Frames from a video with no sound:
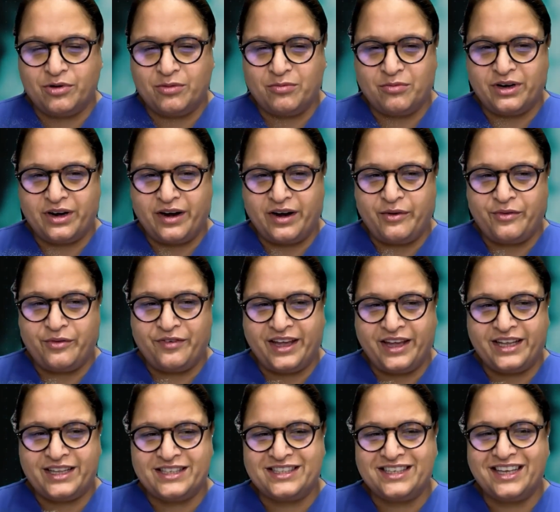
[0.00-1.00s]
the pulmonary
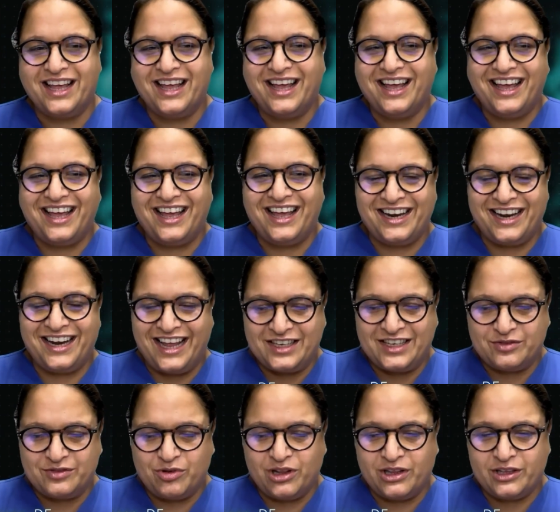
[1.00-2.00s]
veins, and
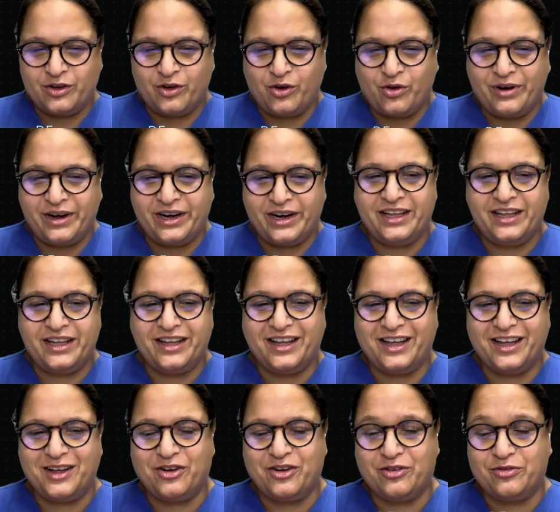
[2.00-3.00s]
as Roland
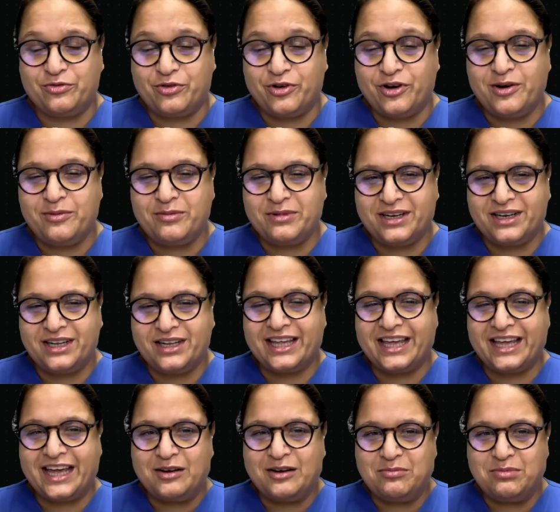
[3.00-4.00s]
already confirmed that
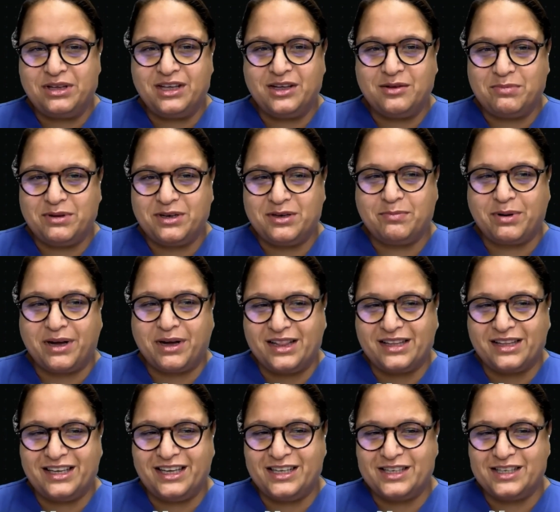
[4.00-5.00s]
it can be a bit
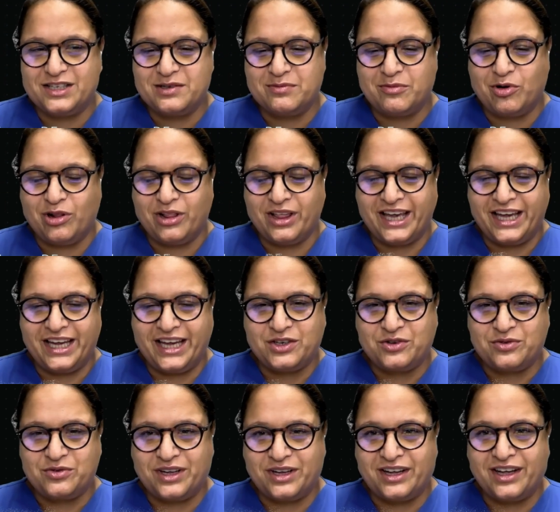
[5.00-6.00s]
bulky in smaller
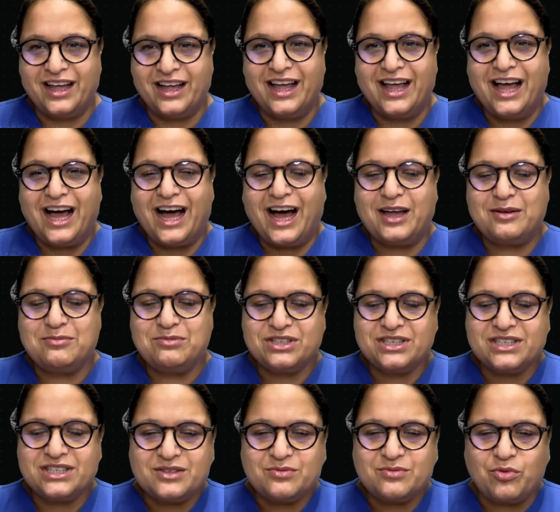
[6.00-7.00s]
atria,
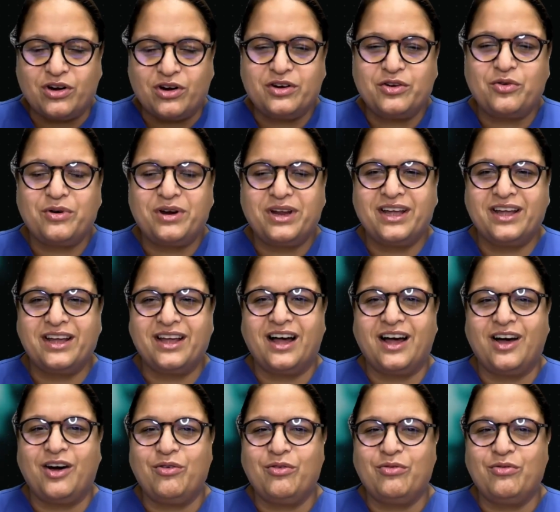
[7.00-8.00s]
I'm just wondering
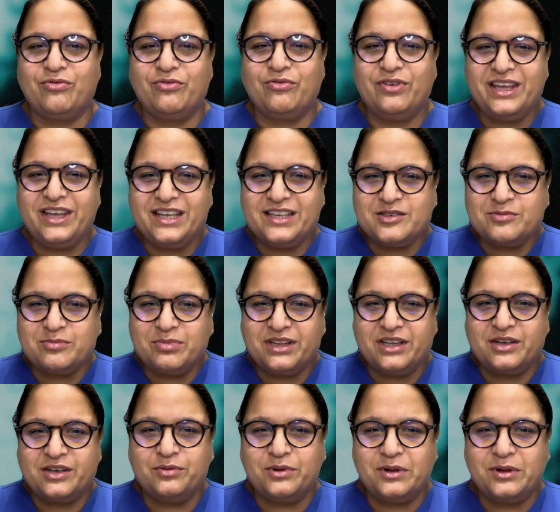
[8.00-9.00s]
how
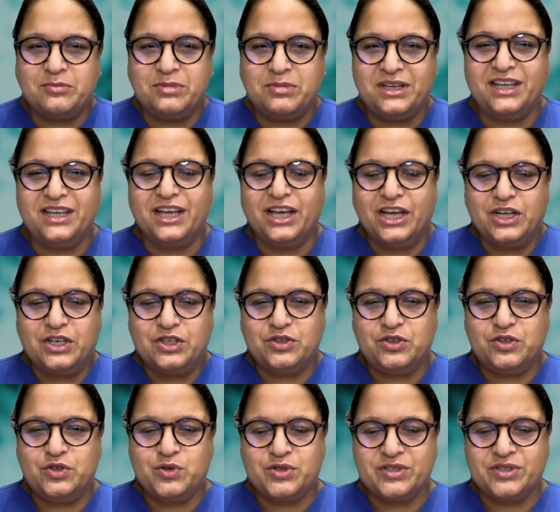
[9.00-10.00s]
feasible it will be
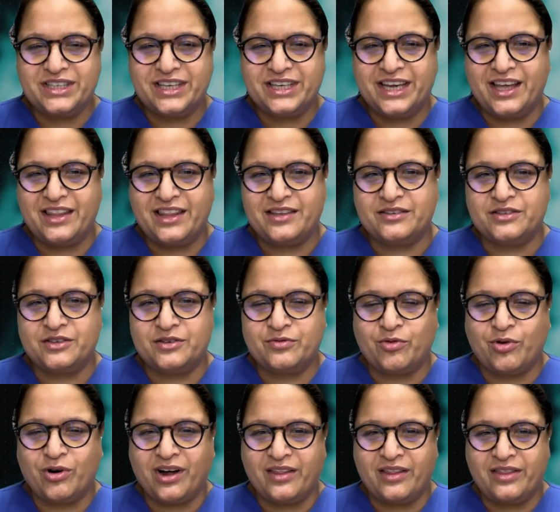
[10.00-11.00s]
to use the
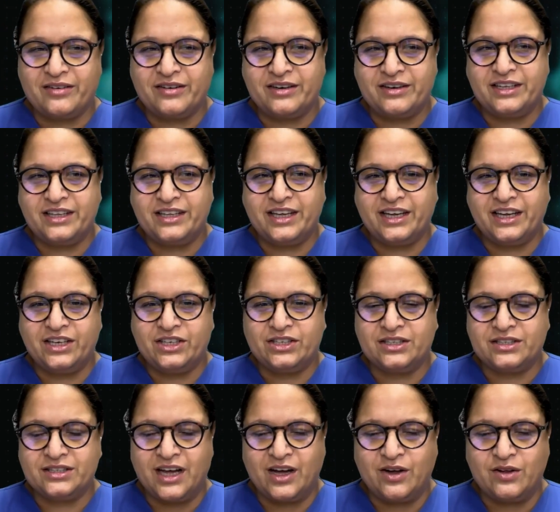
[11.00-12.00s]
catheter for other
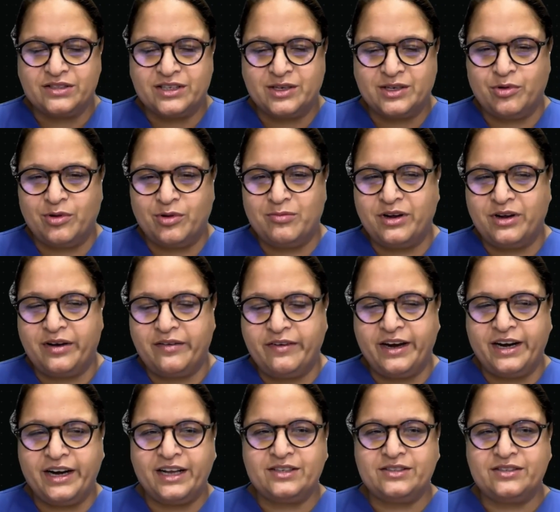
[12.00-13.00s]
indications outside pulmonary
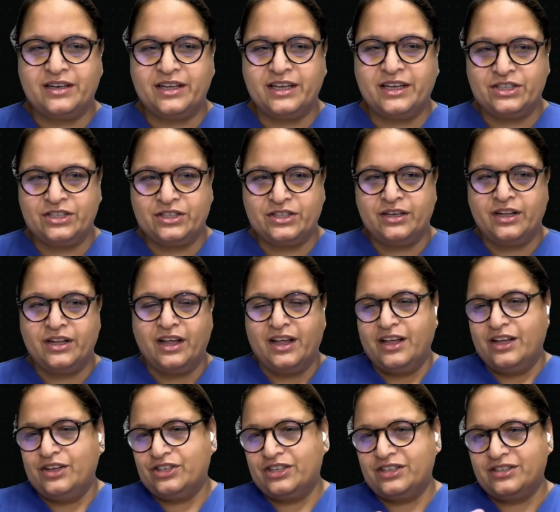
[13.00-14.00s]
vein isolation.
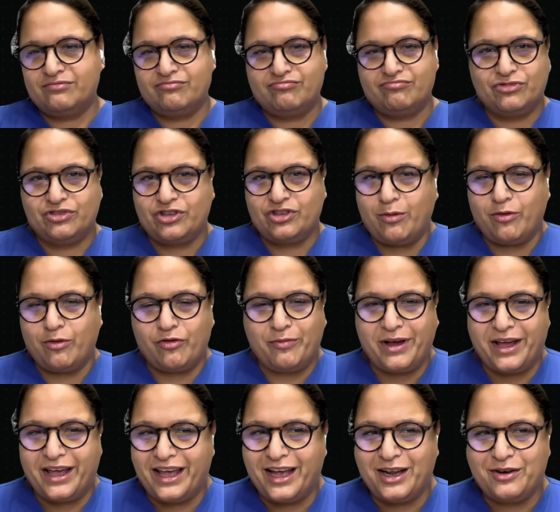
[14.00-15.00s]
Just top
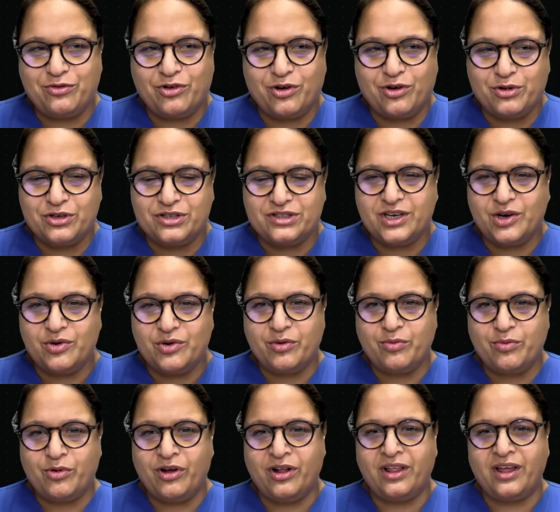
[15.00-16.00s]
of my head, for
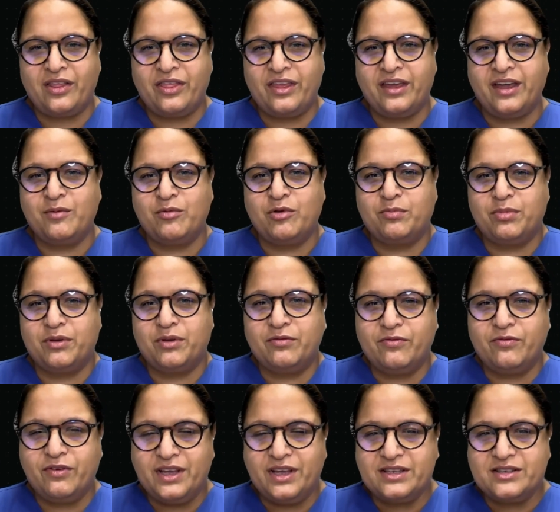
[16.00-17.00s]
posterior wall, I think it would be
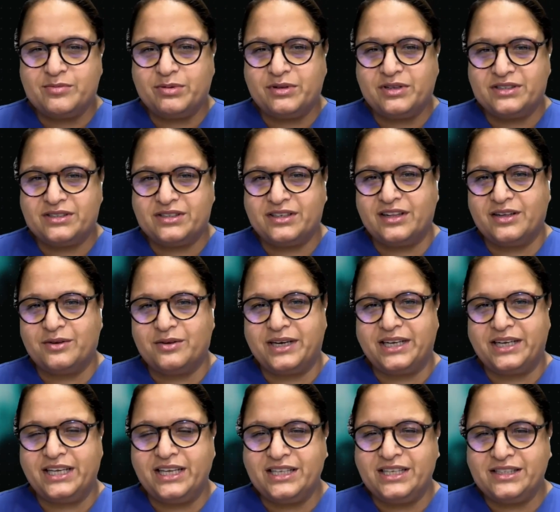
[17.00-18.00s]
feasible, still
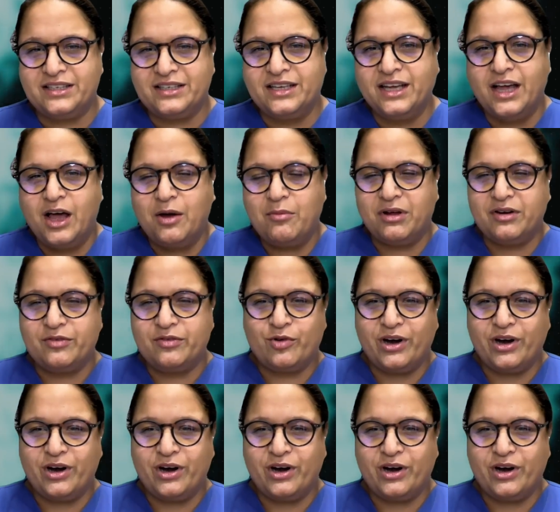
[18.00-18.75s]
quite easy. But